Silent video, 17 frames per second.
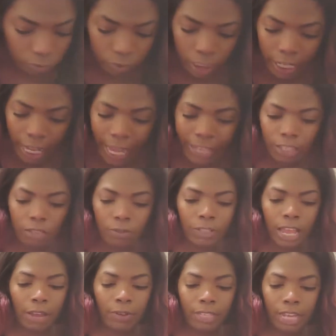Okay, so
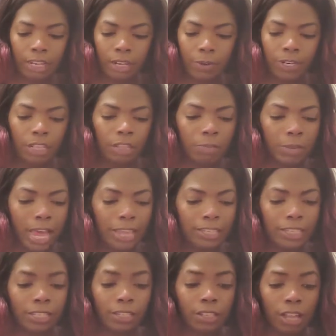now it's not going in the
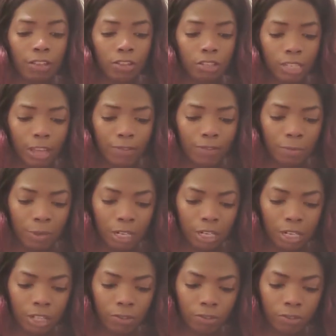plastic, so I'll just have to put
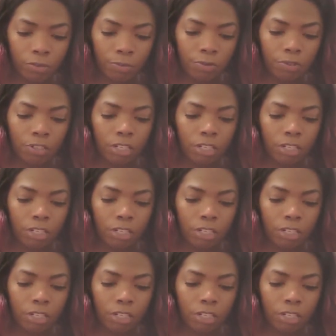it in the group